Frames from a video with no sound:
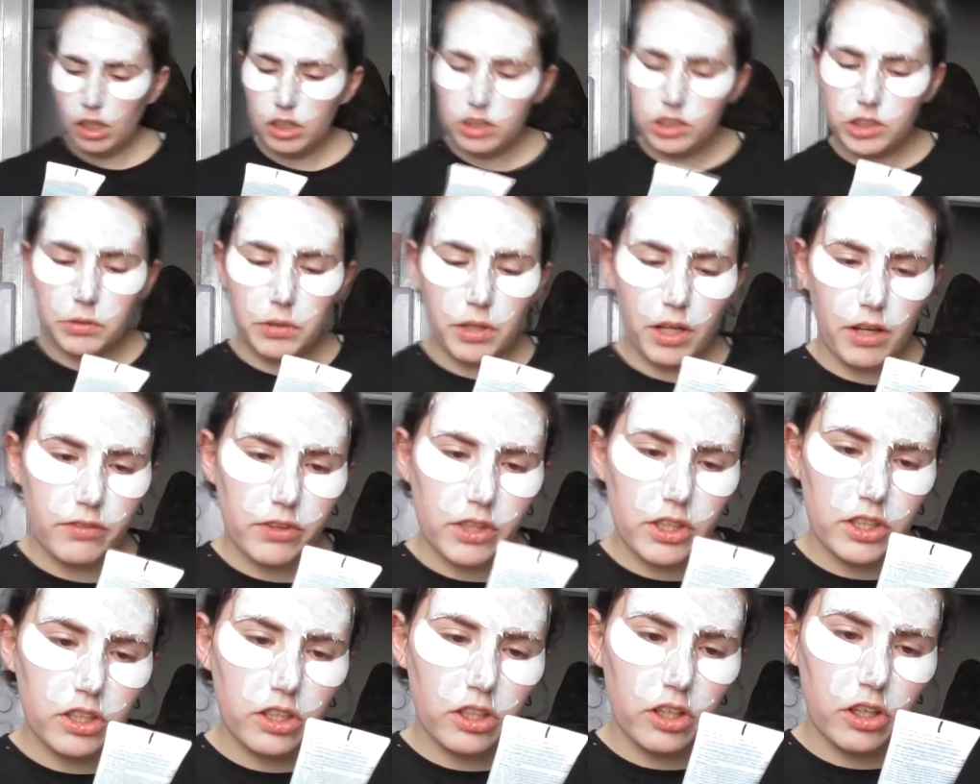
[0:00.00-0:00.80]
So we have
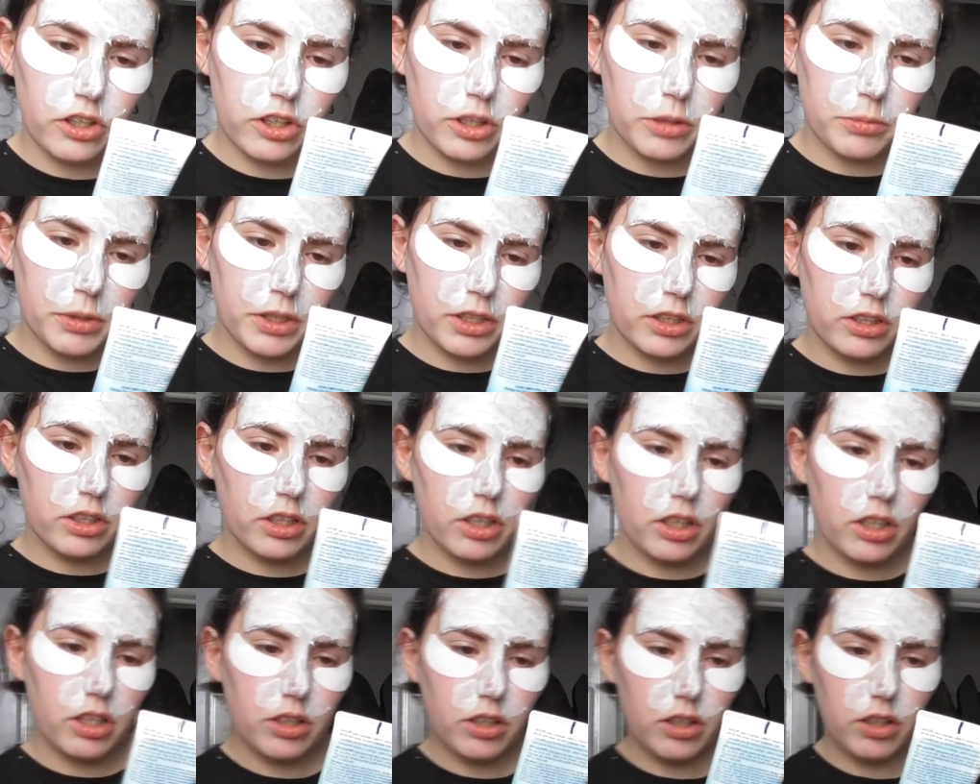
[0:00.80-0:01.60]
the
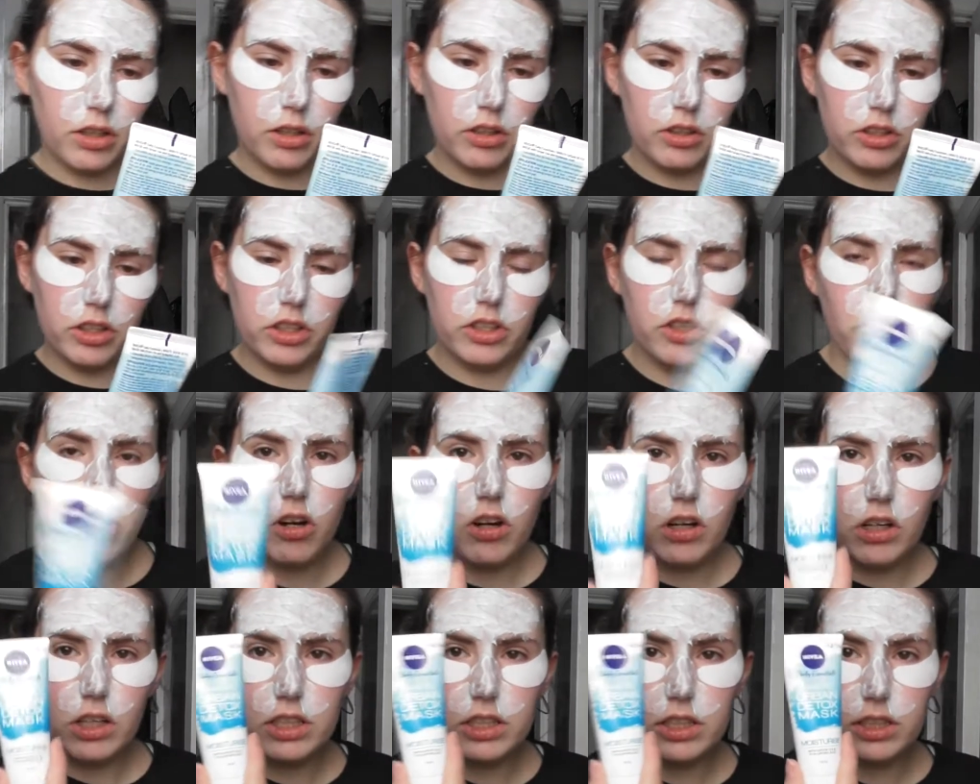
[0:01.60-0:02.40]
Urban
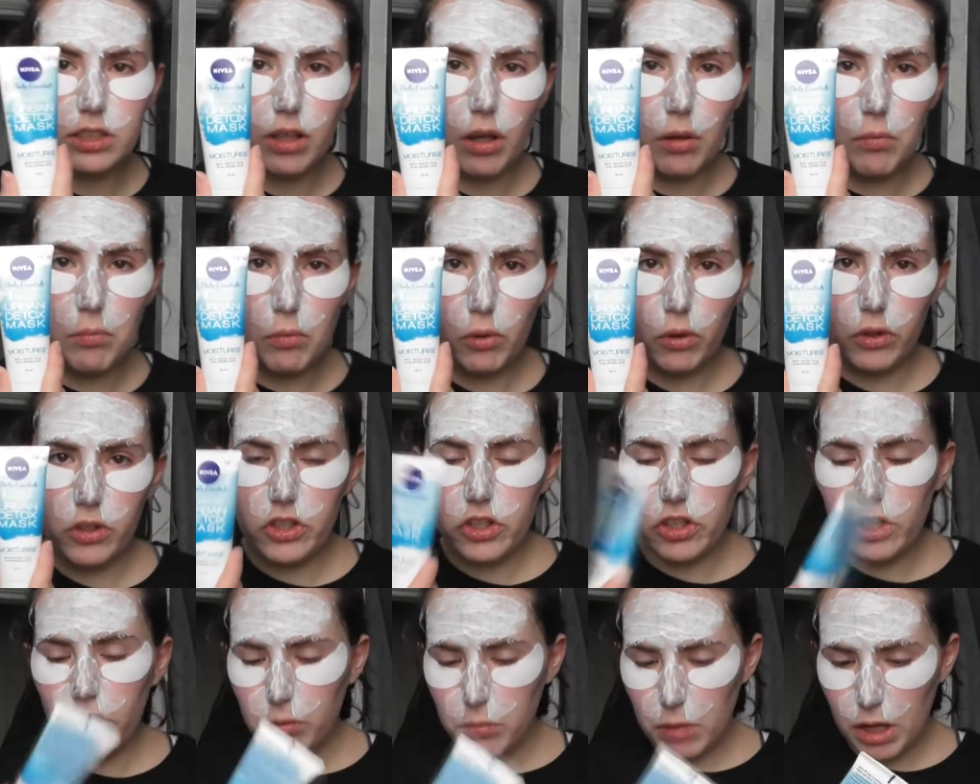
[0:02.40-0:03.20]
Detox
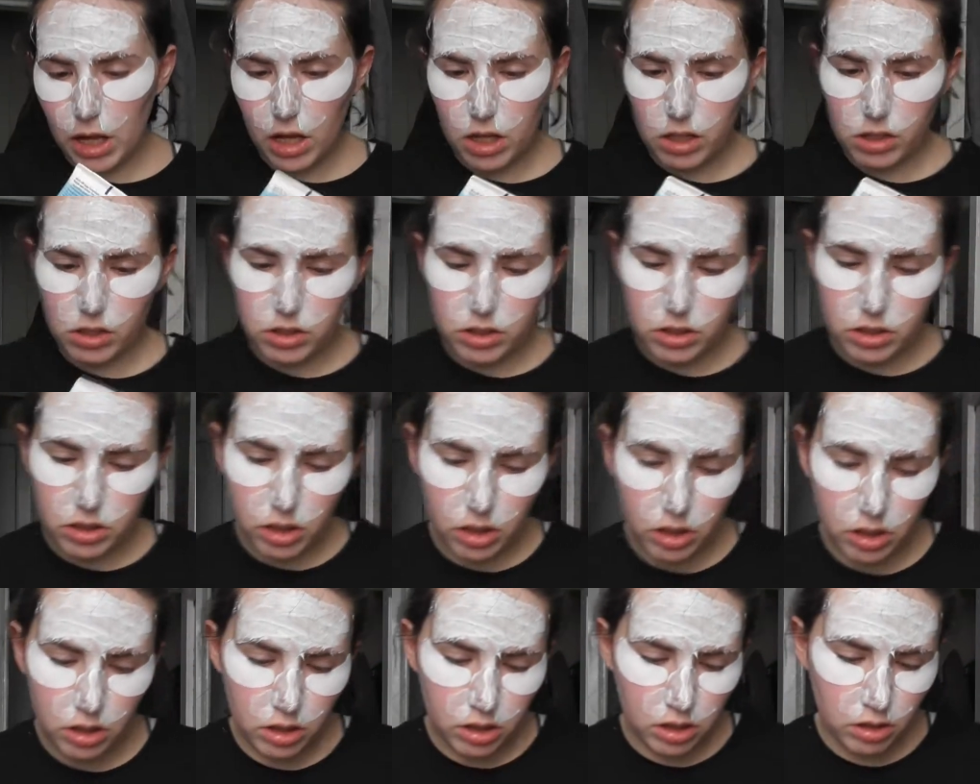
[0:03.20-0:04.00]
Moisture Mask
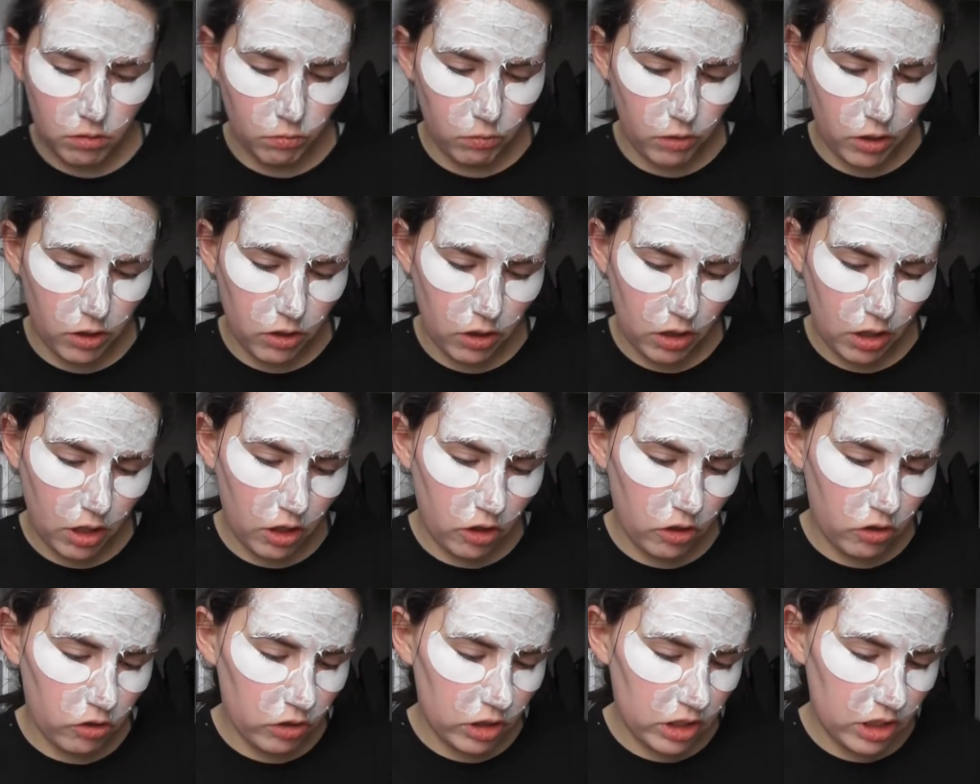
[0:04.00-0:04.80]
with
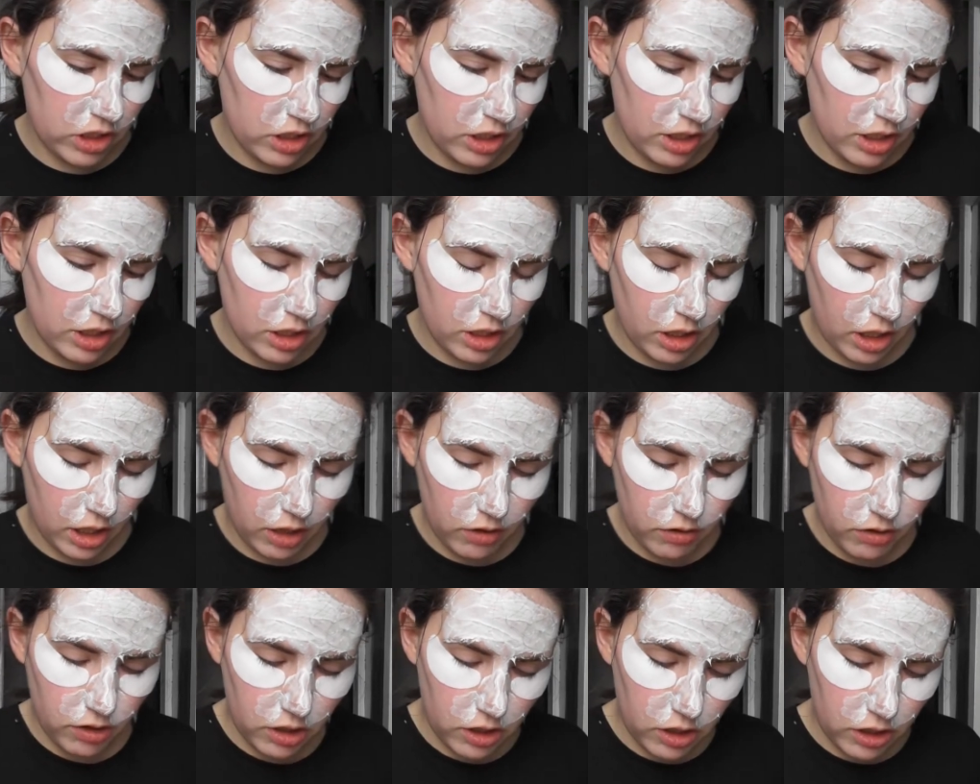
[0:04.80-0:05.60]
green tea and
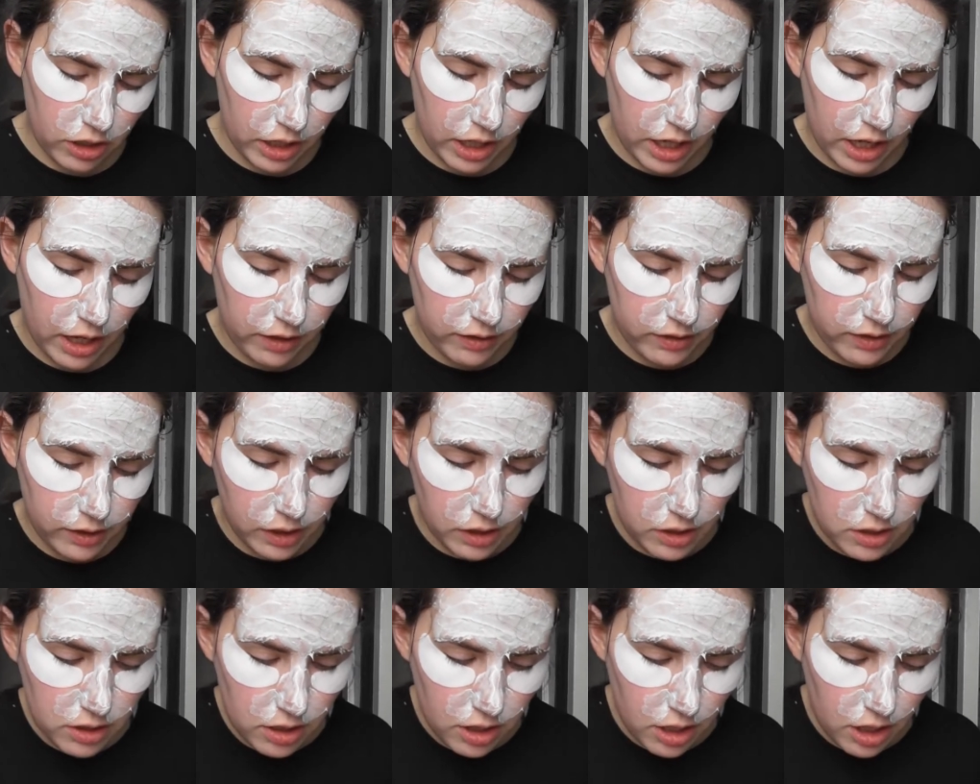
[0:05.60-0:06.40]
hyaluronic
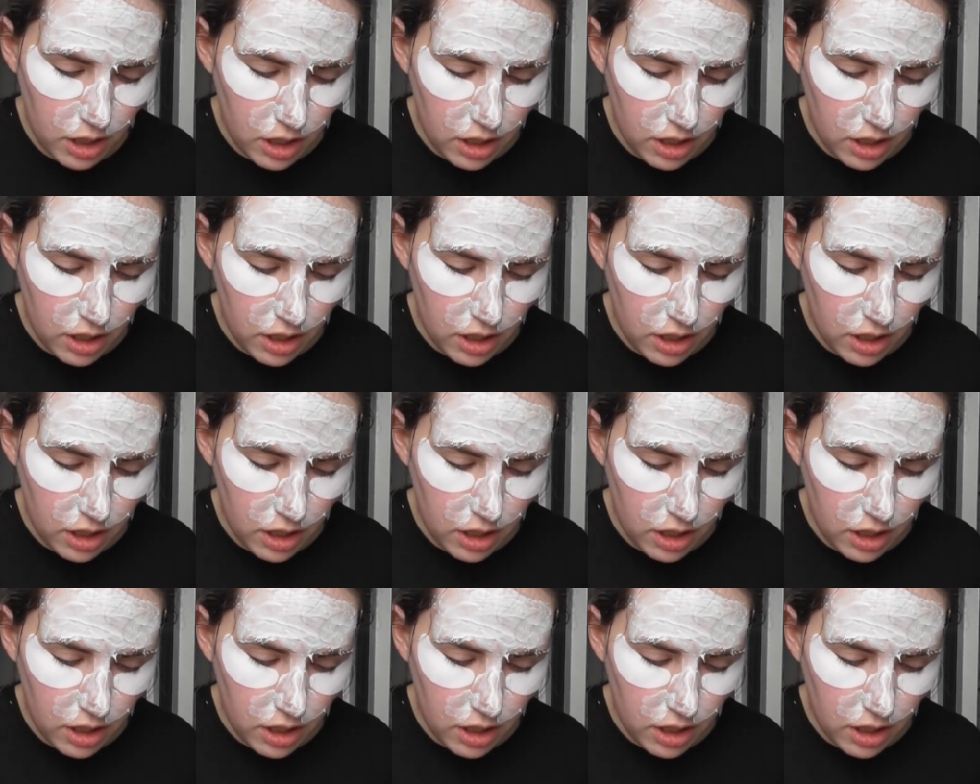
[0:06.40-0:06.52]
acid.